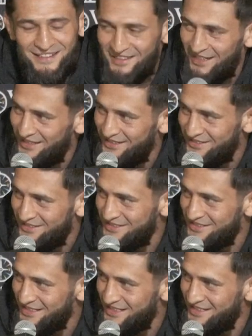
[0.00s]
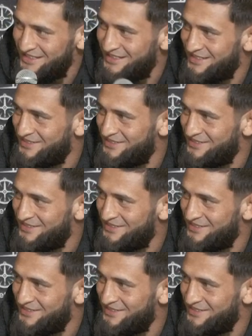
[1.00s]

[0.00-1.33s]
That stinks.